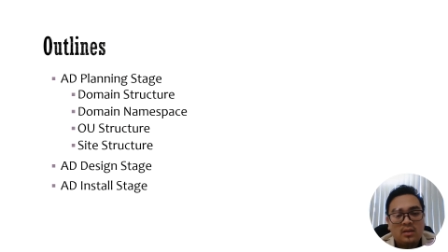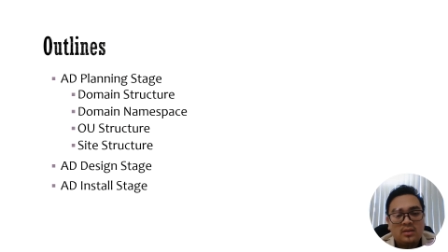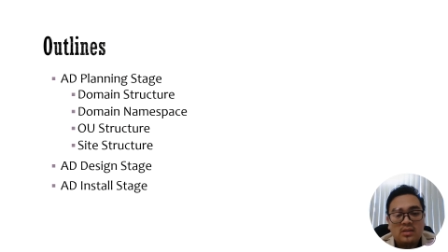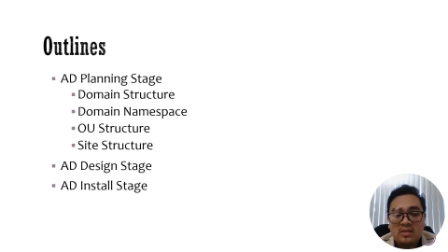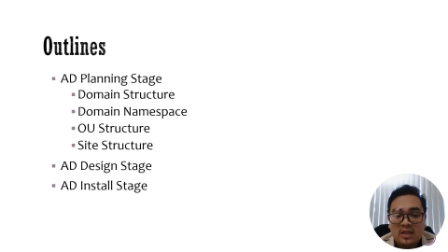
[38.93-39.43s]

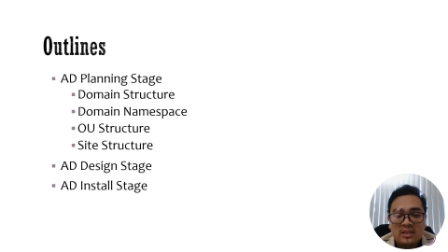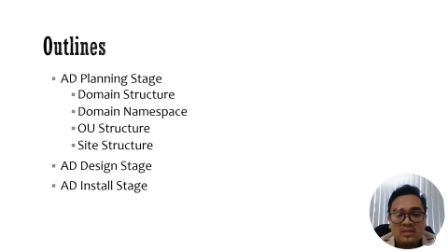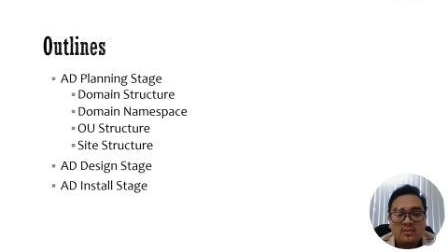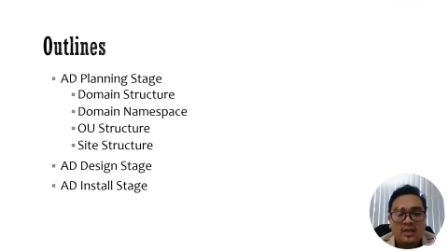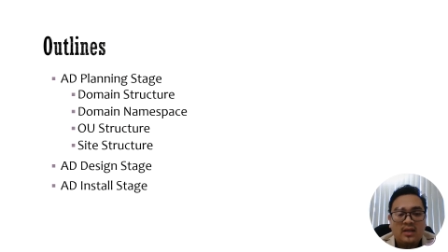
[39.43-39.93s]

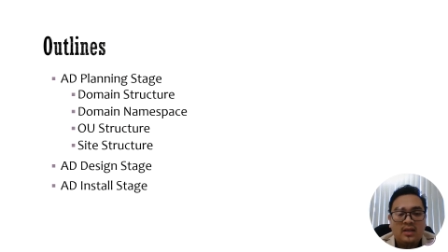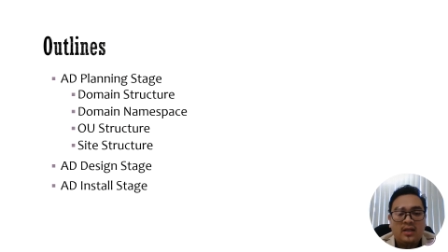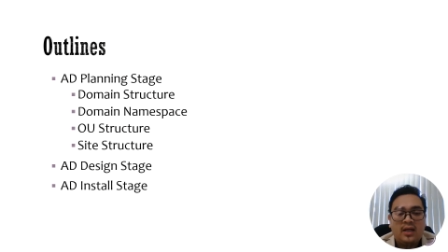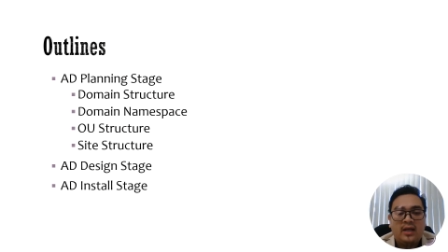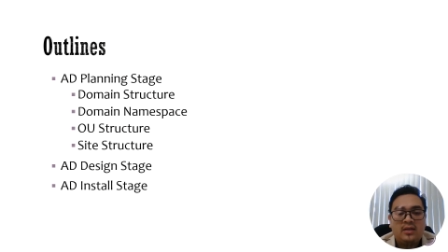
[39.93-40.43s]
discussed
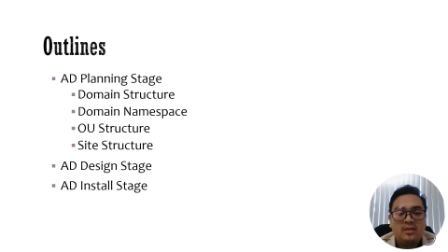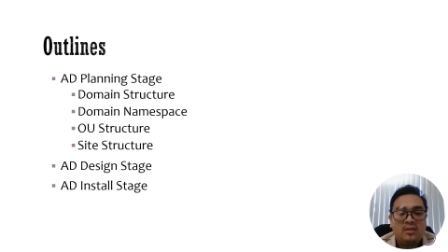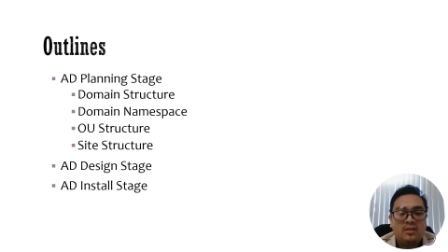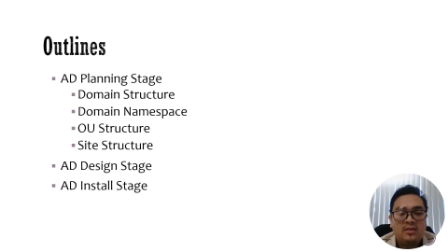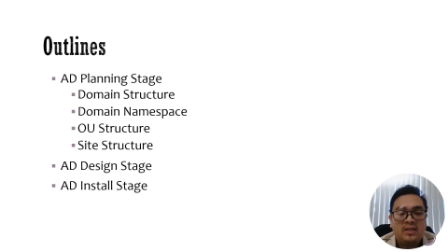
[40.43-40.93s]
in
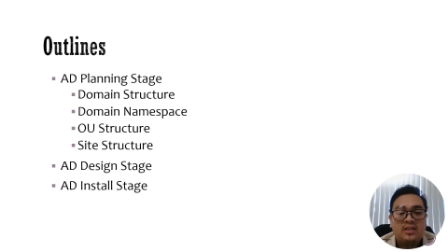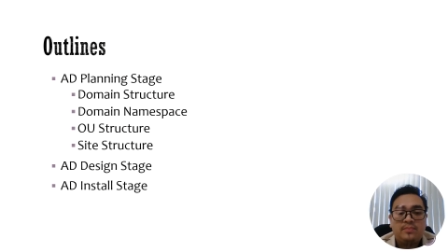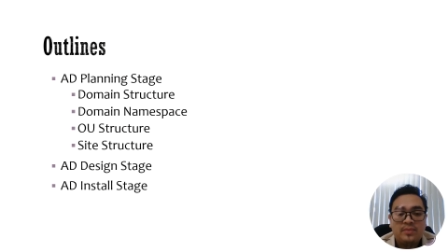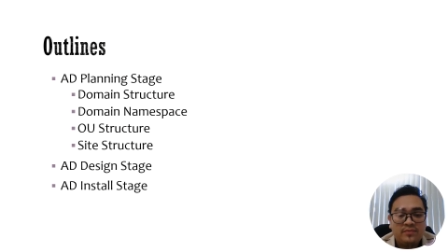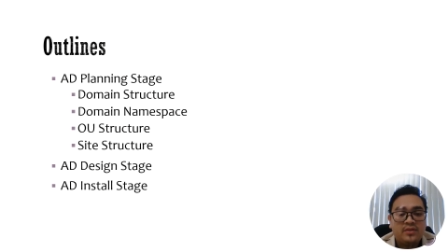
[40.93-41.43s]
the
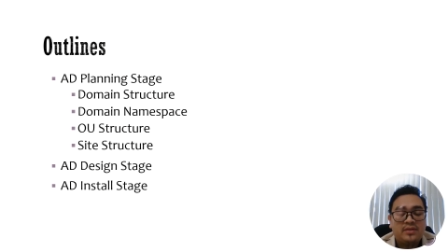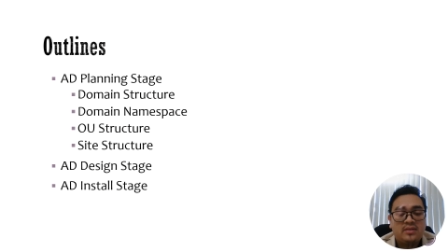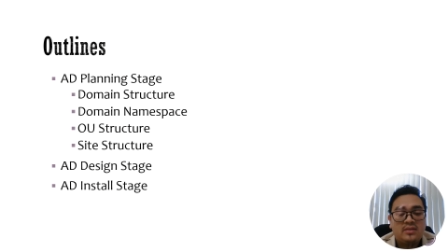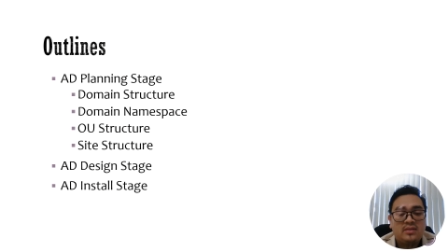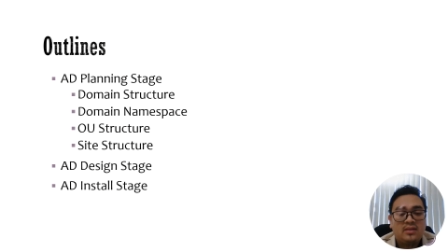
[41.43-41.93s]

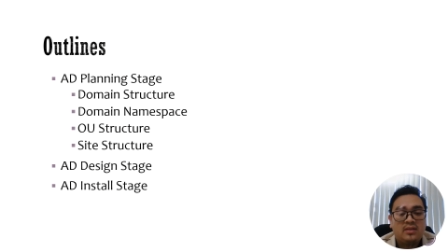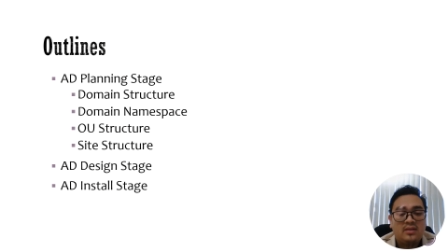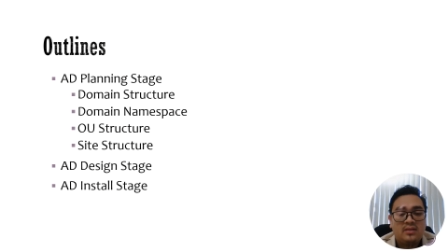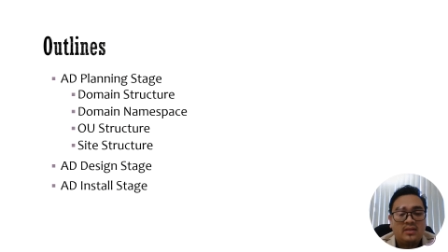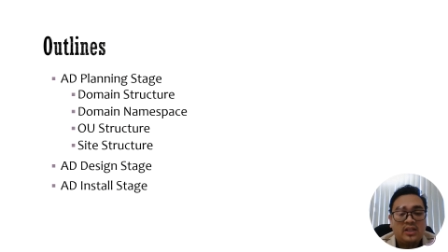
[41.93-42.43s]
previous
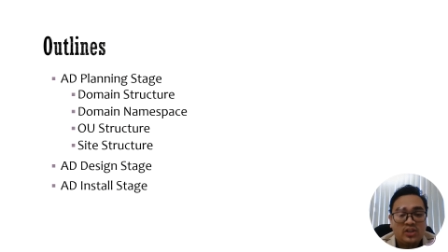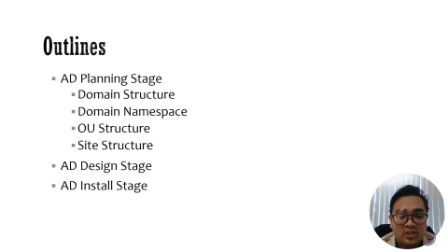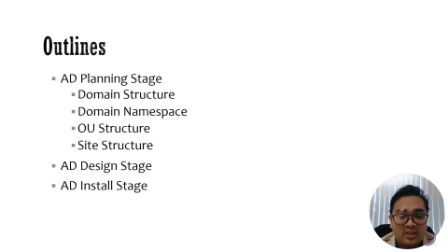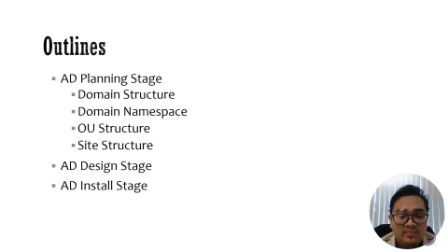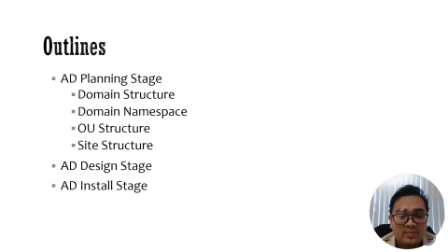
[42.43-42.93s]

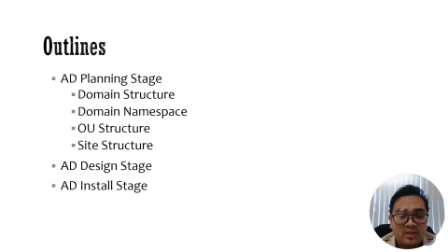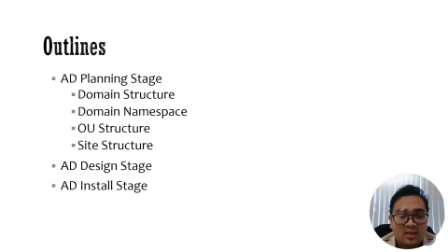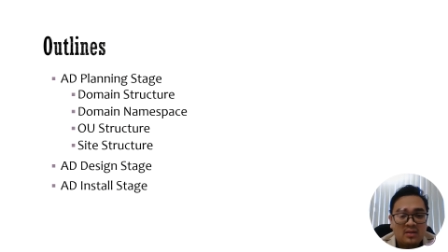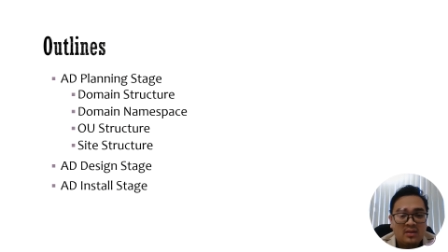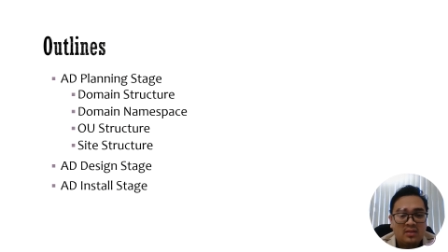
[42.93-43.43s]
lecture
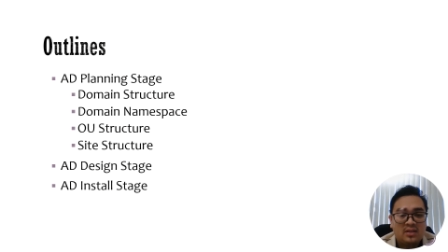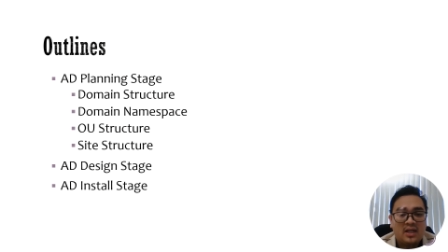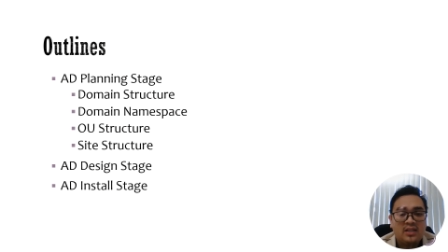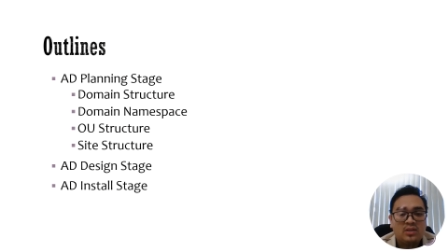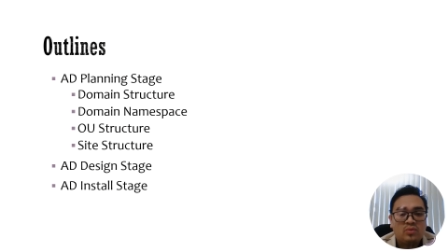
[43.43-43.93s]

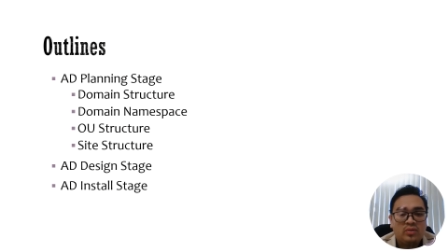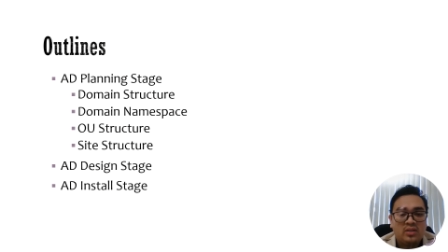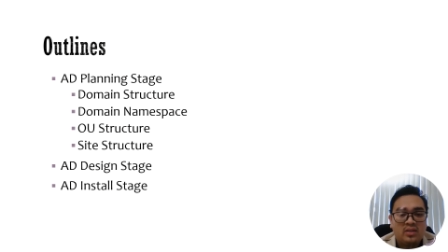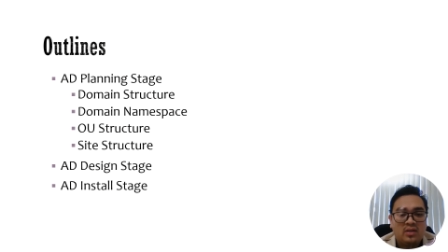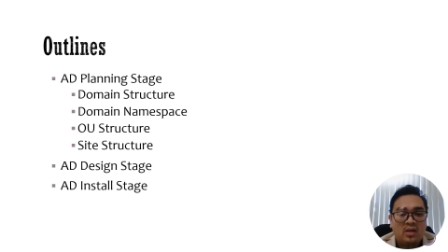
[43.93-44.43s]
regarding to
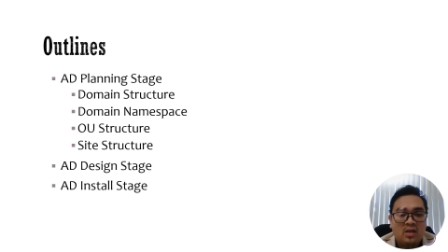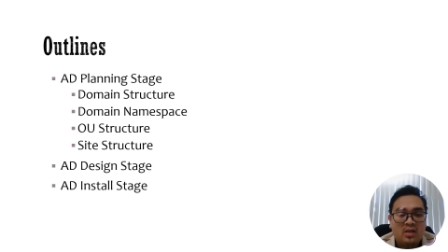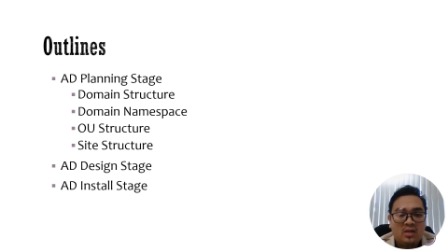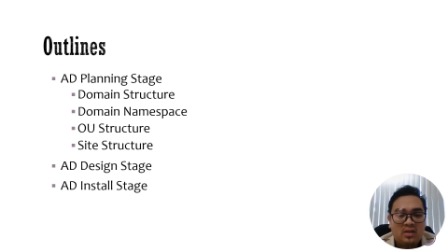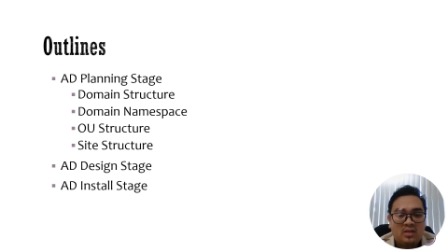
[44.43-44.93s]
the
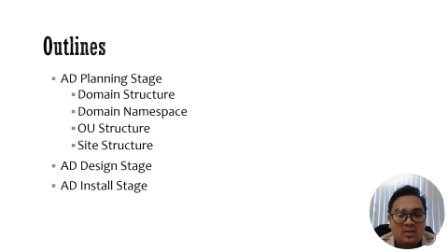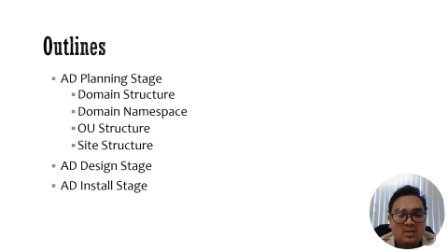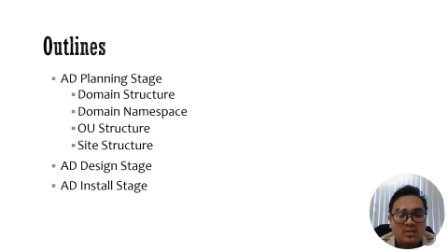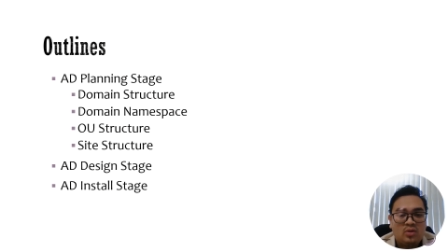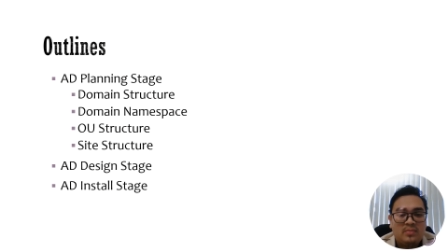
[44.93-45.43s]

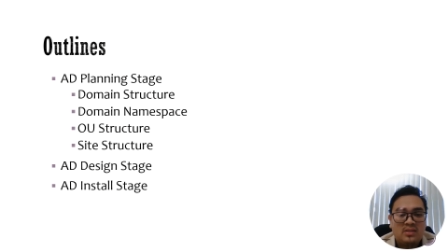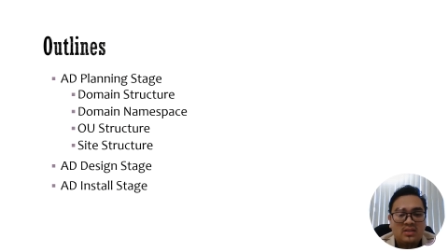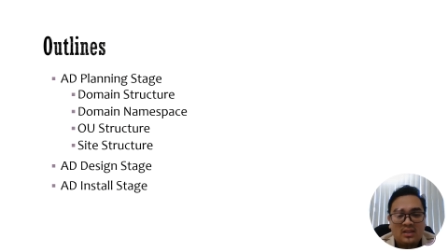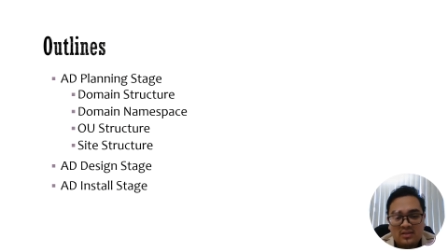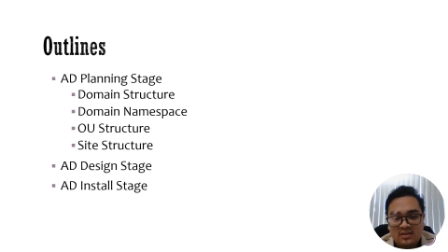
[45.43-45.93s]
domain
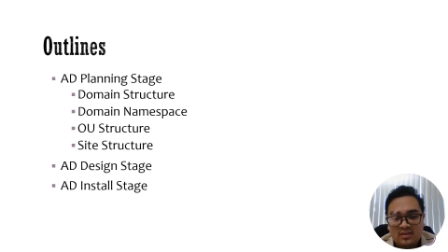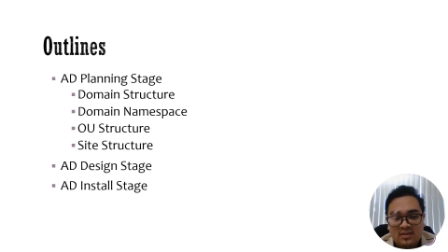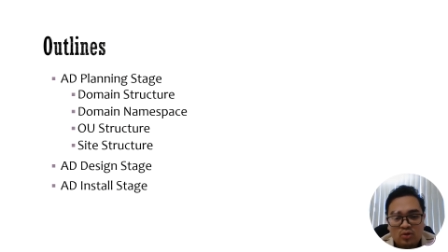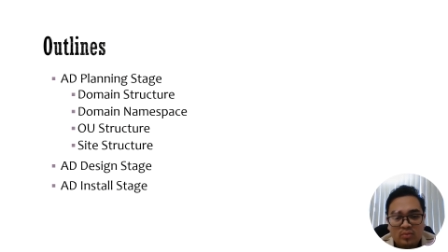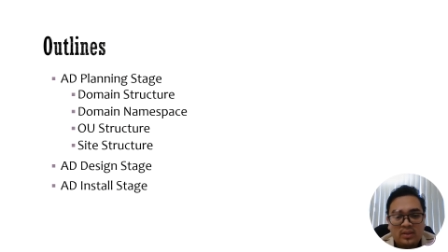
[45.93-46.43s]

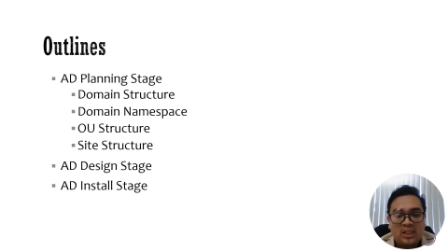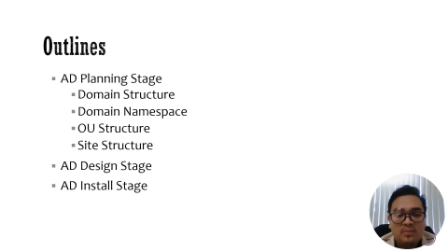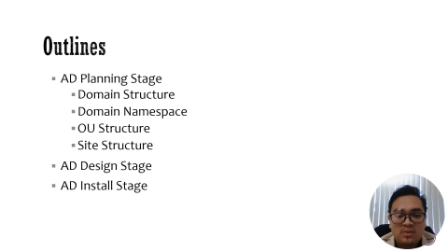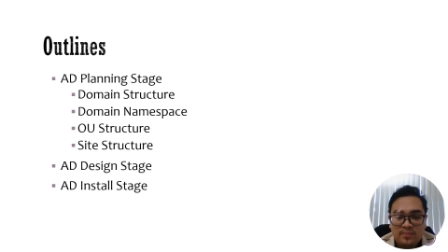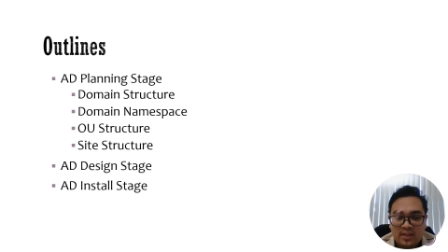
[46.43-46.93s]
structure, domain
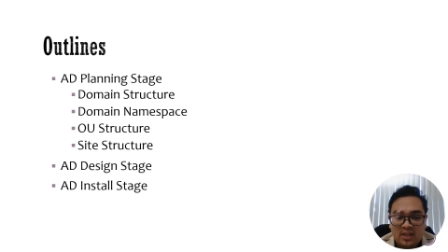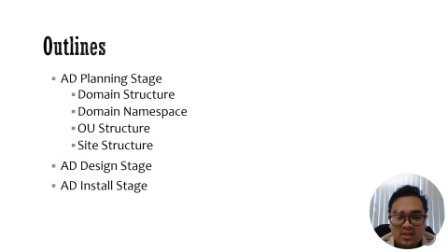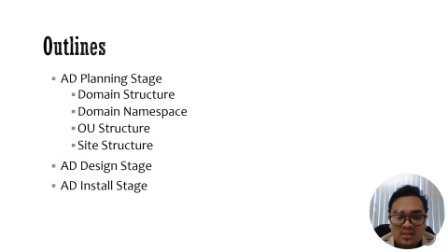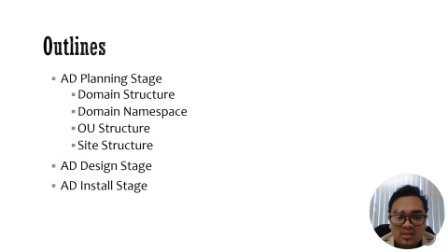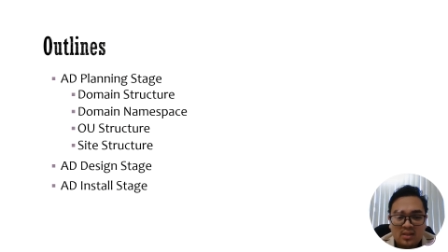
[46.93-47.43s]

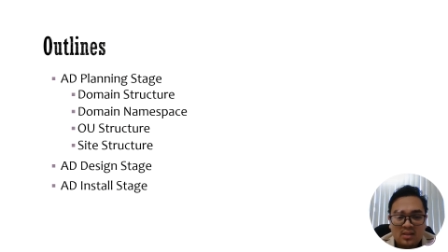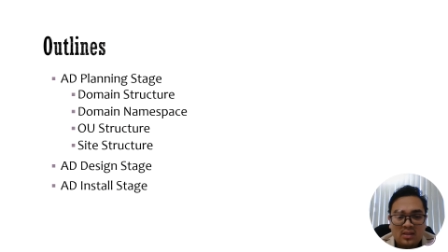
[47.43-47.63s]
namespace,